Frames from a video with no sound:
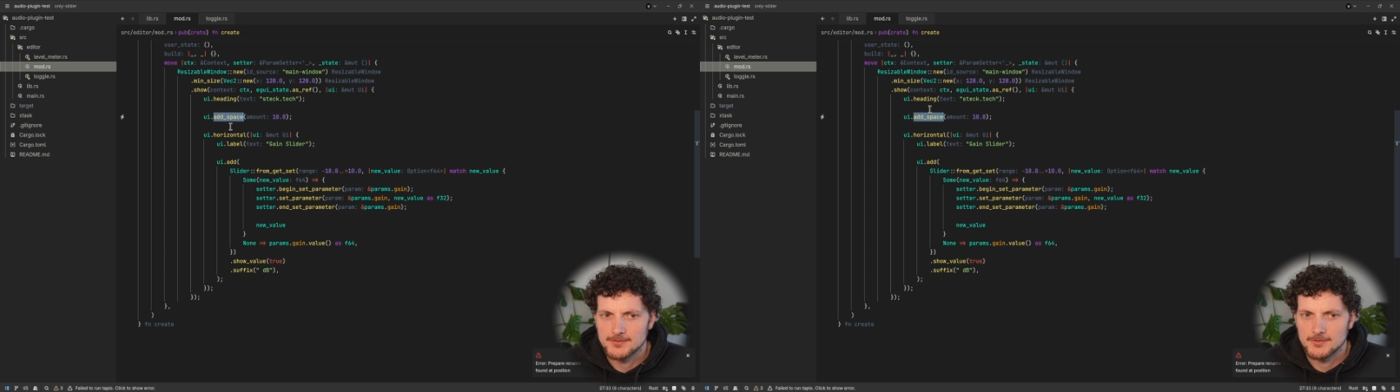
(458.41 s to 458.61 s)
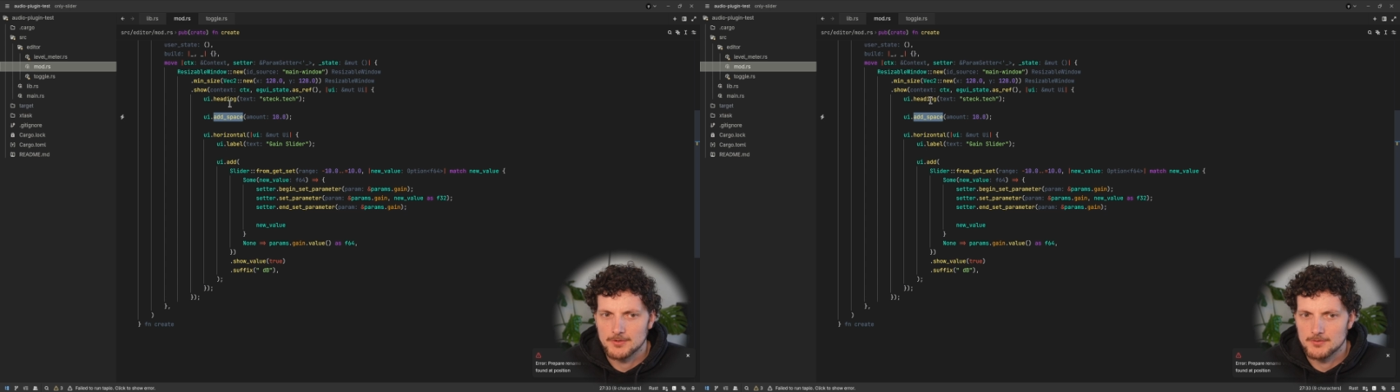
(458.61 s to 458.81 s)

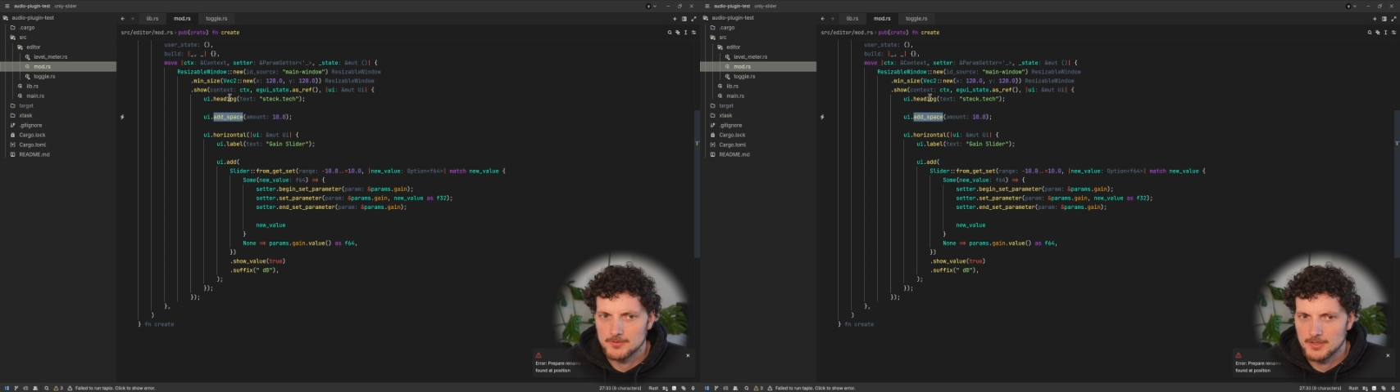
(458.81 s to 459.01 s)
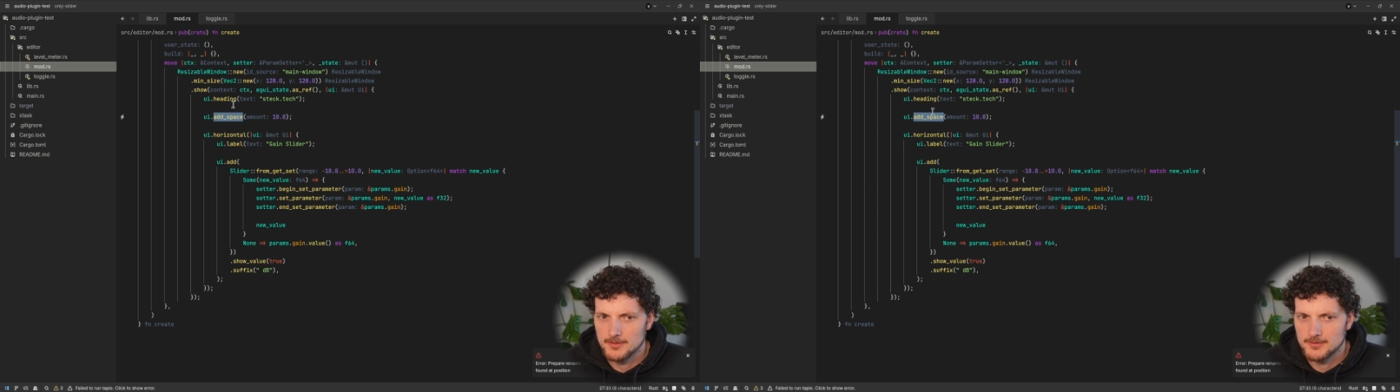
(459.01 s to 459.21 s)
So
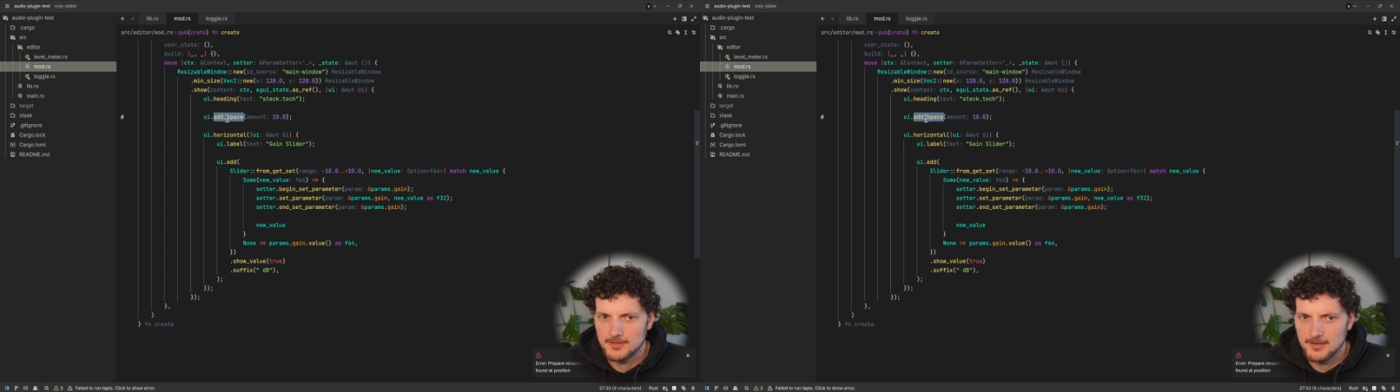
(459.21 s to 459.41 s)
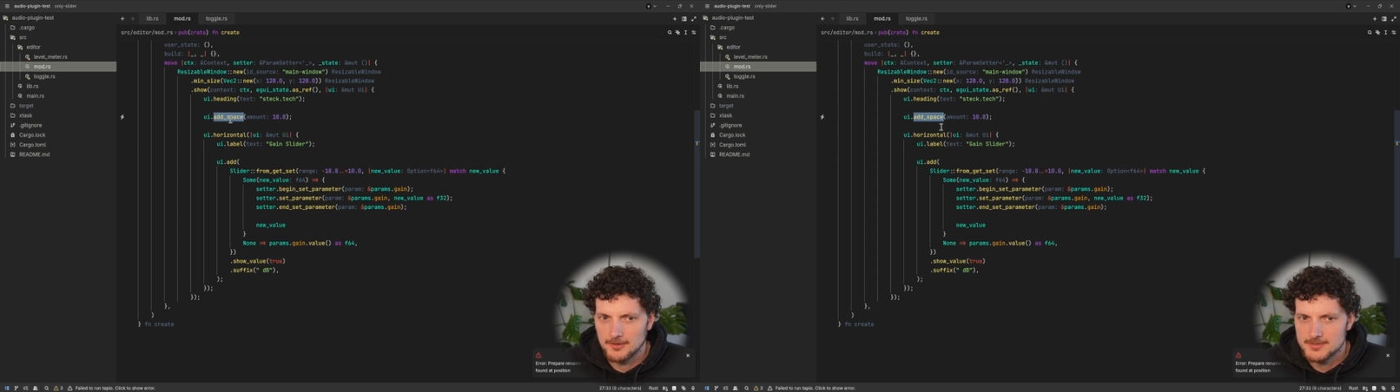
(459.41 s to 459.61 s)
yeah, the
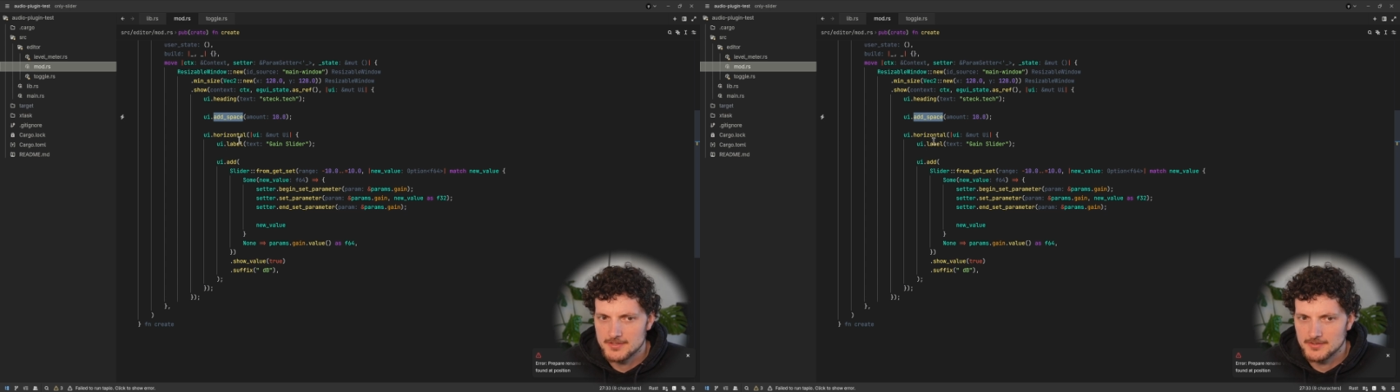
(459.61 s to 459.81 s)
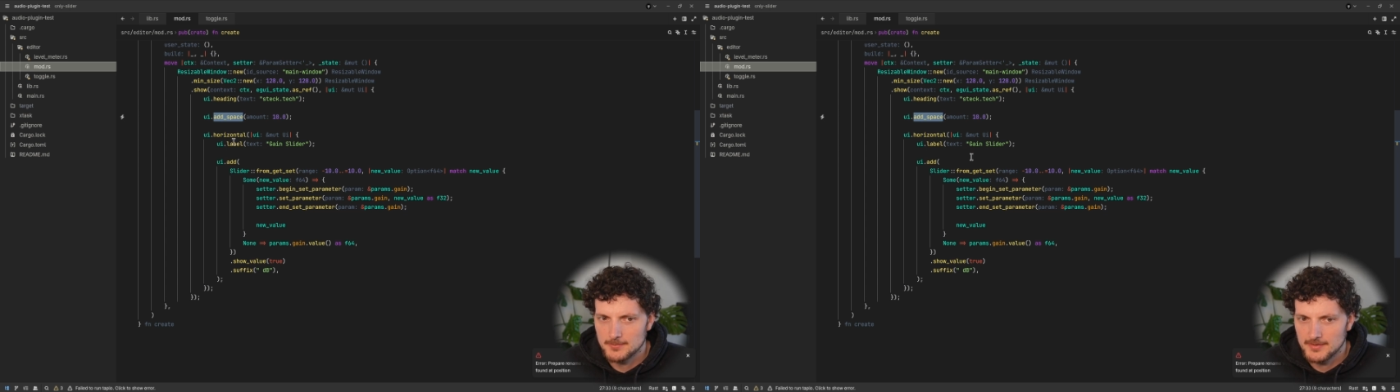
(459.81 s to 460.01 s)
layout
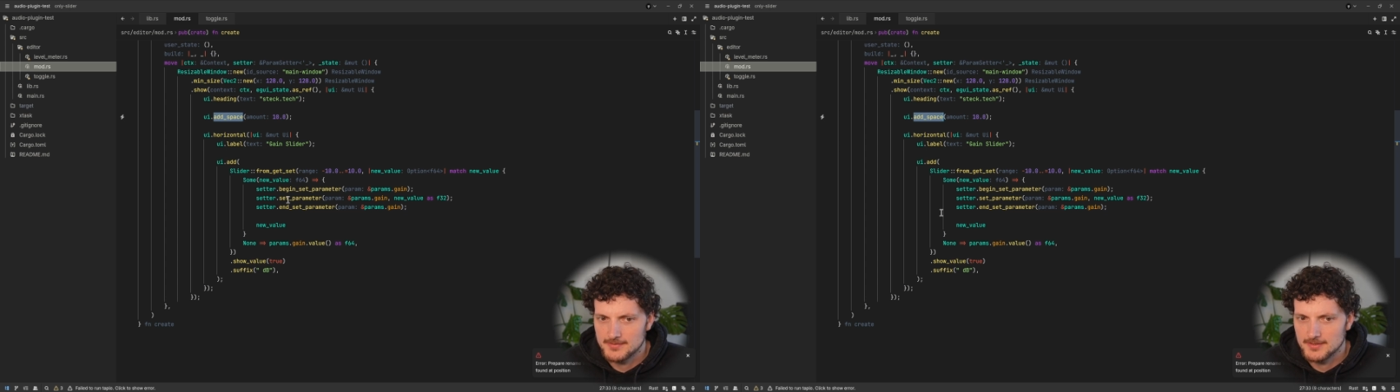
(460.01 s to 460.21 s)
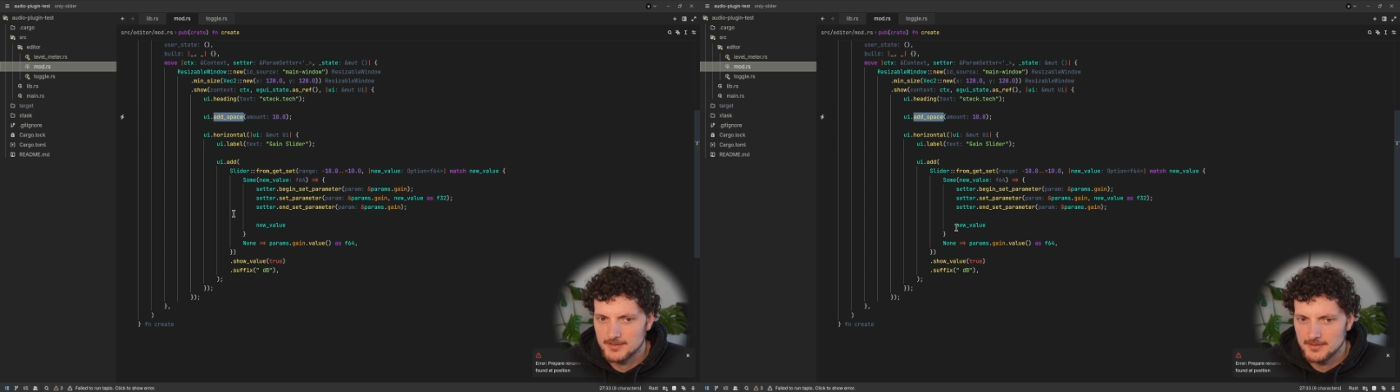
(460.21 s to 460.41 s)
here is
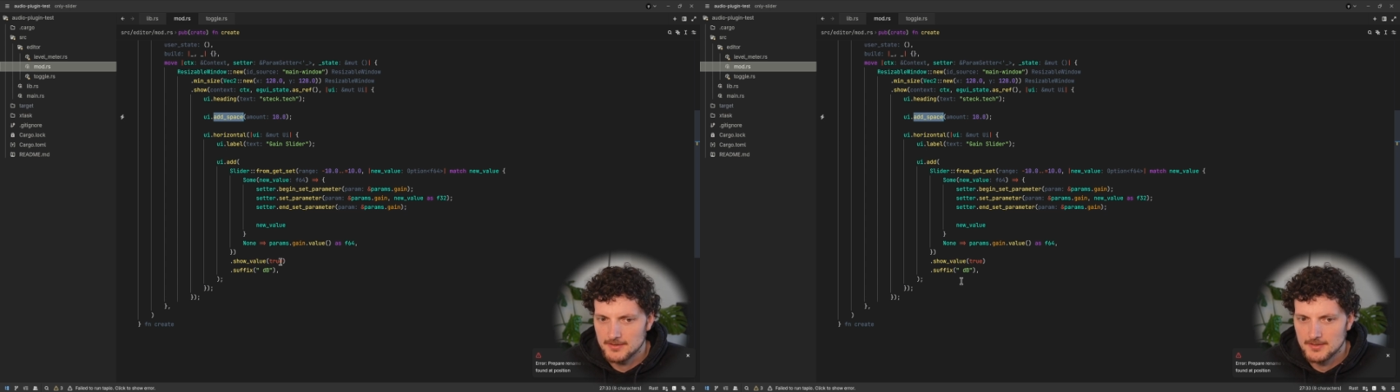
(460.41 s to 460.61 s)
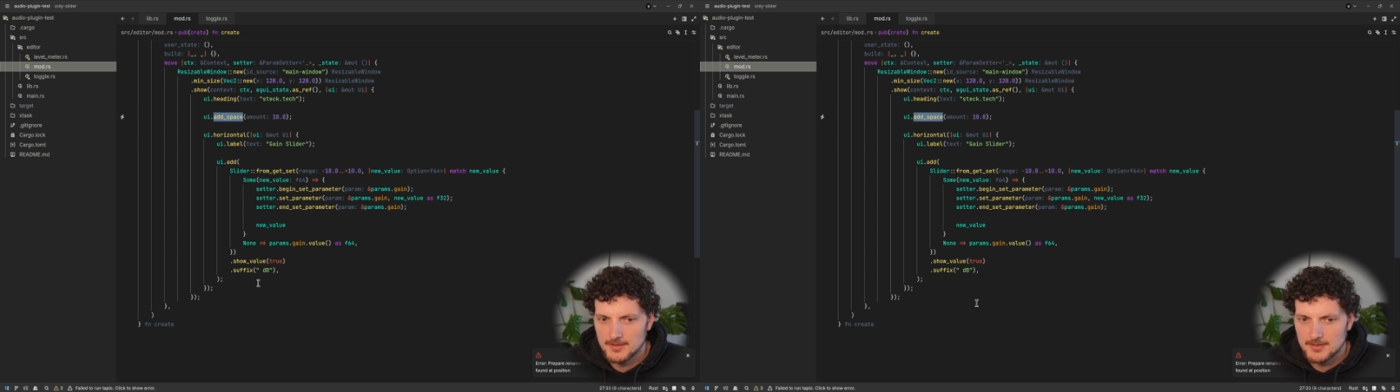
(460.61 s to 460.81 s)
basically